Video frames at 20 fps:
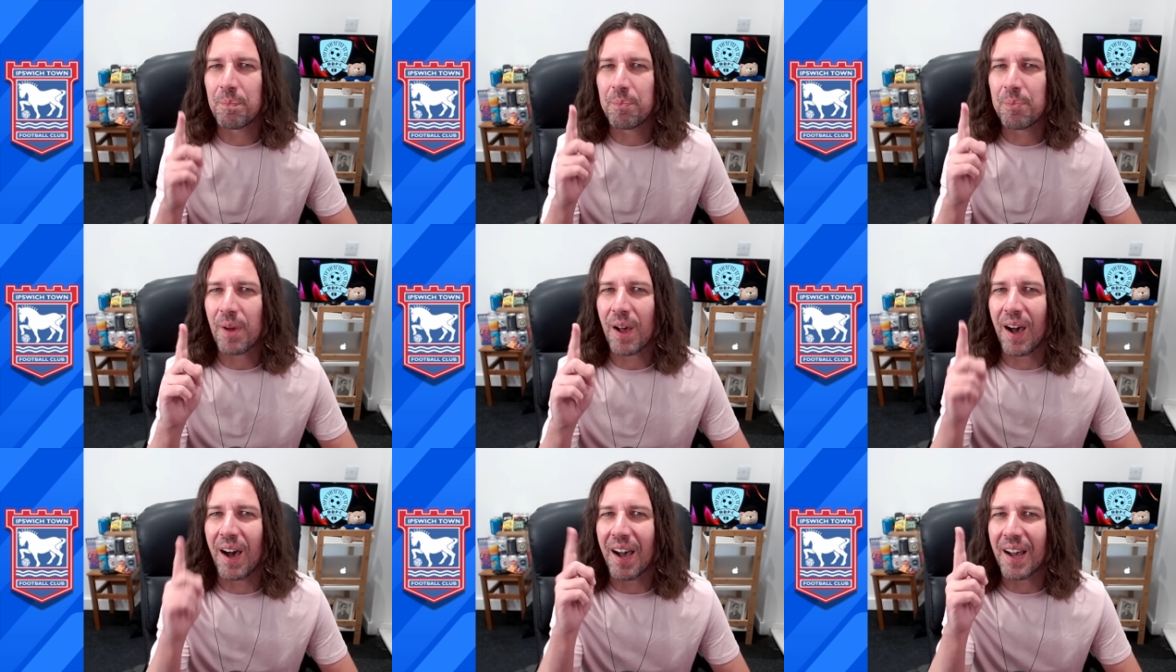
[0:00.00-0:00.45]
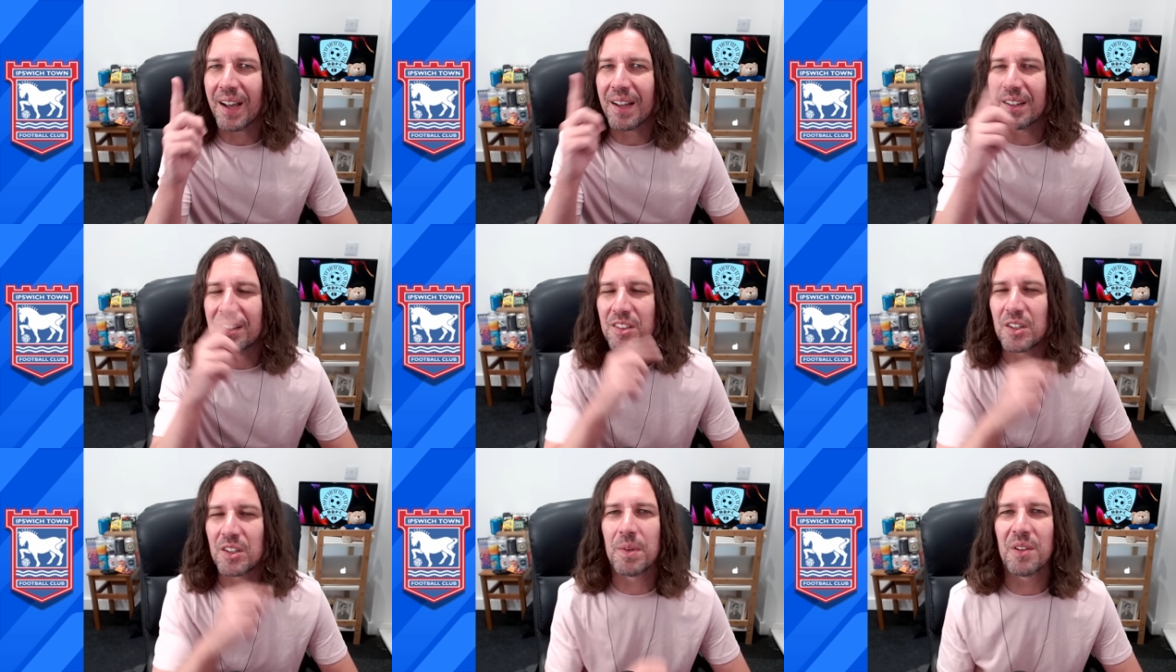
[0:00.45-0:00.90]
but
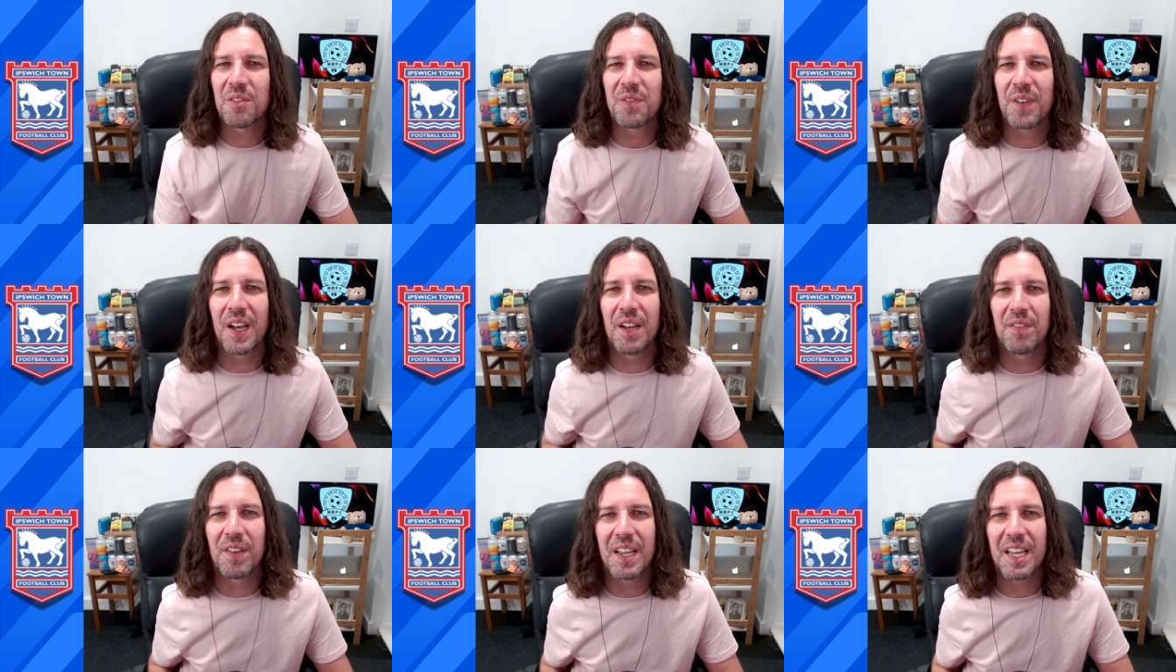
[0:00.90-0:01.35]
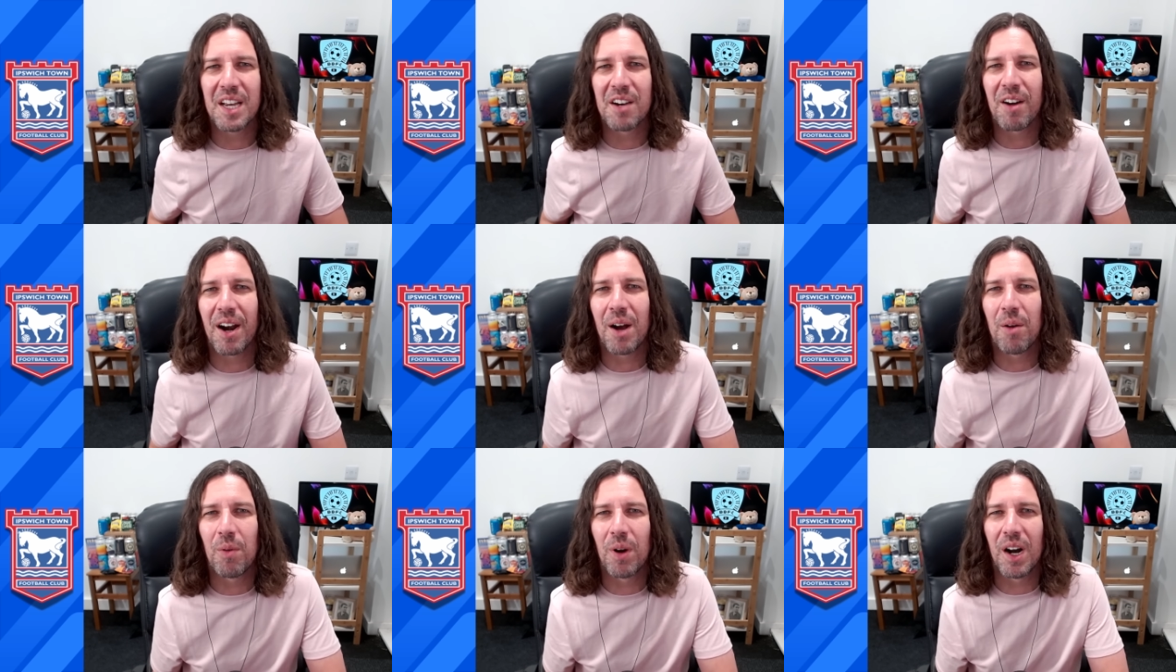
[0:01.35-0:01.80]
do me a favour, hear
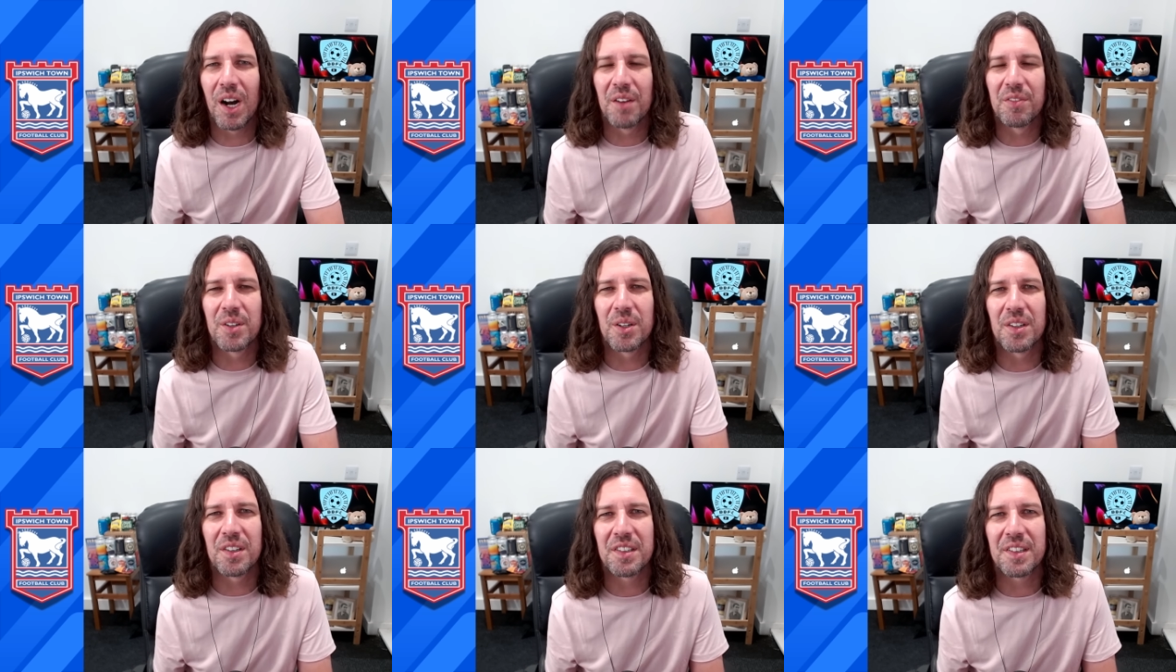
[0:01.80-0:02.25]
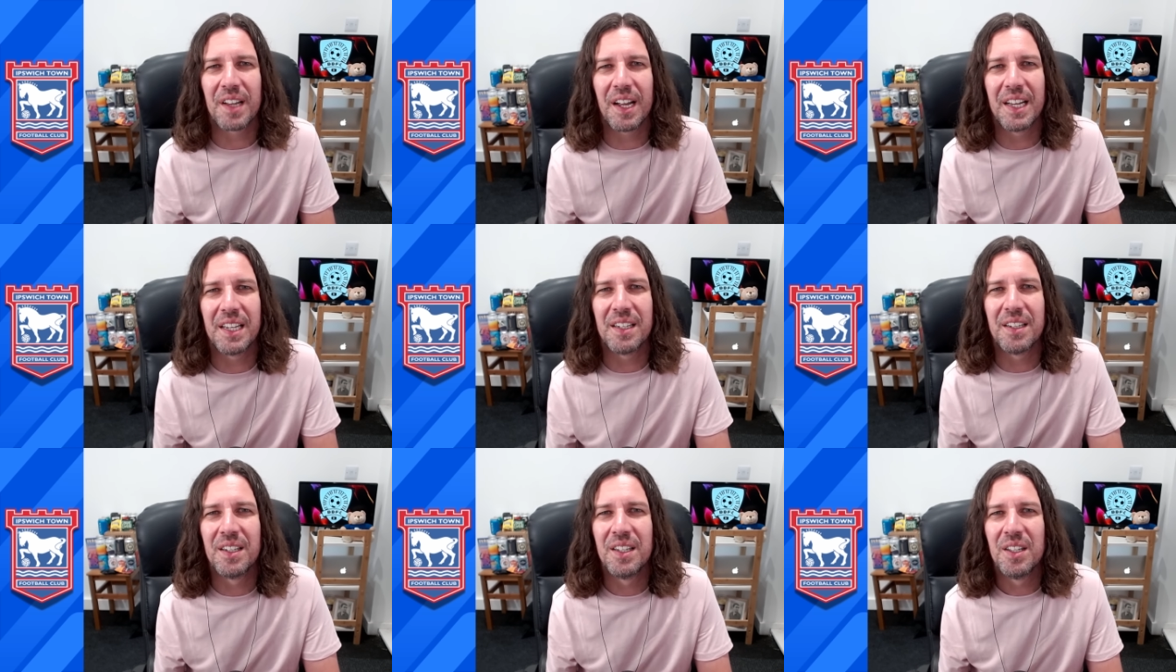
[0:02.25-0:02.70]
out what I've got to
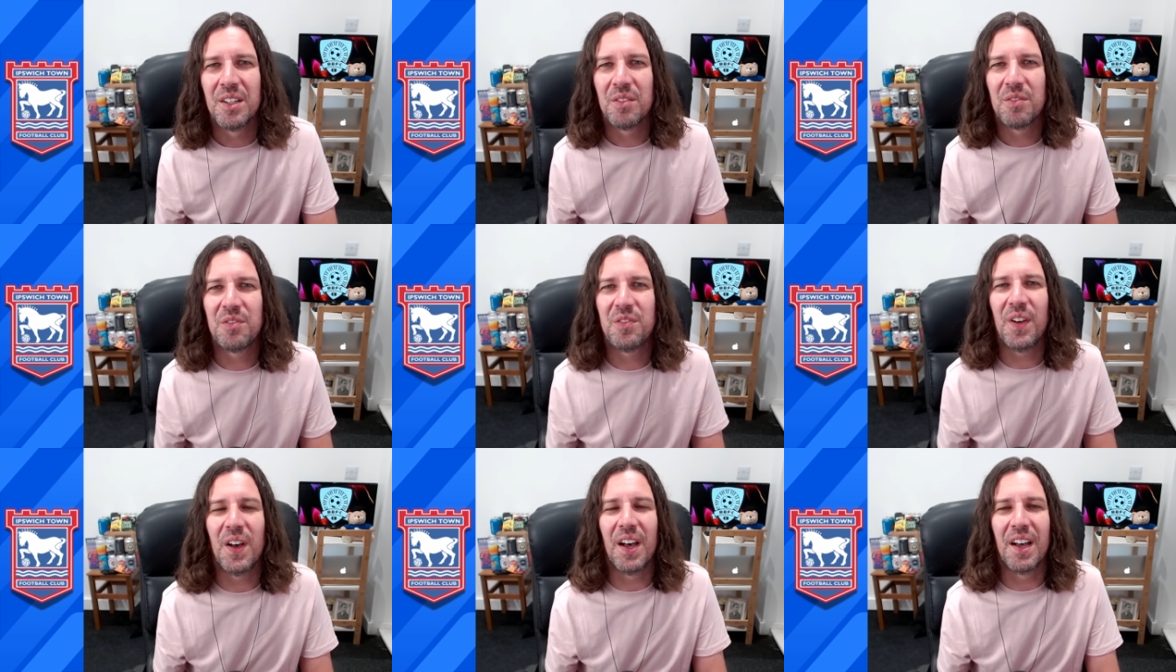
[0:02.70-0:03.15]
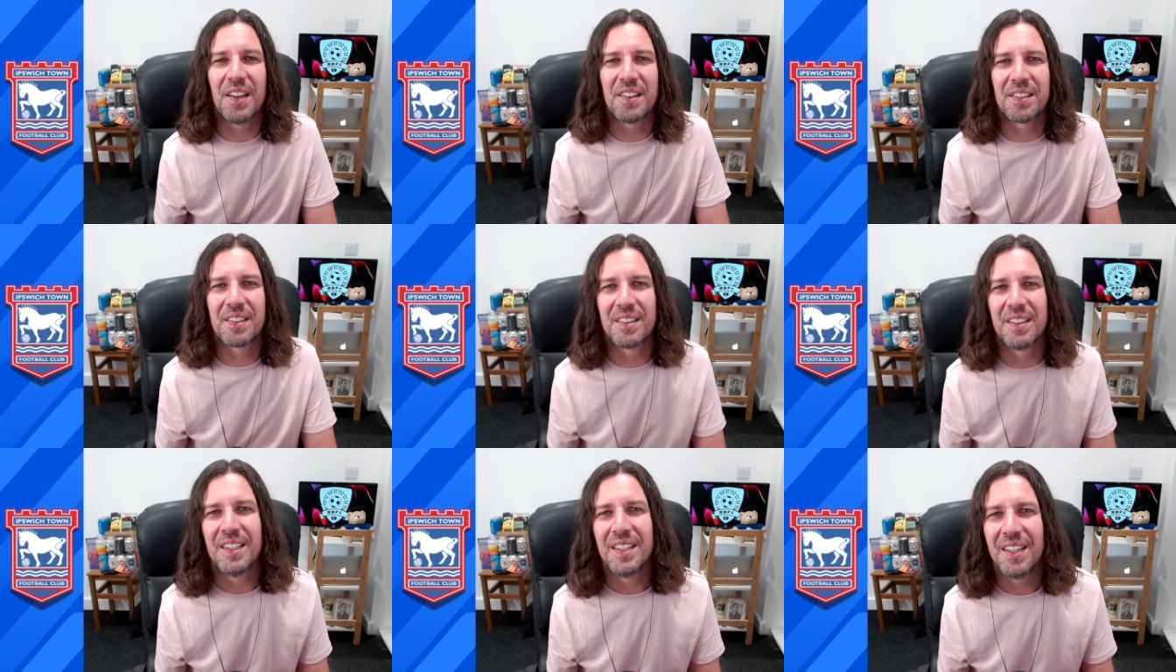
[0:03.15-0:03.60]
say first,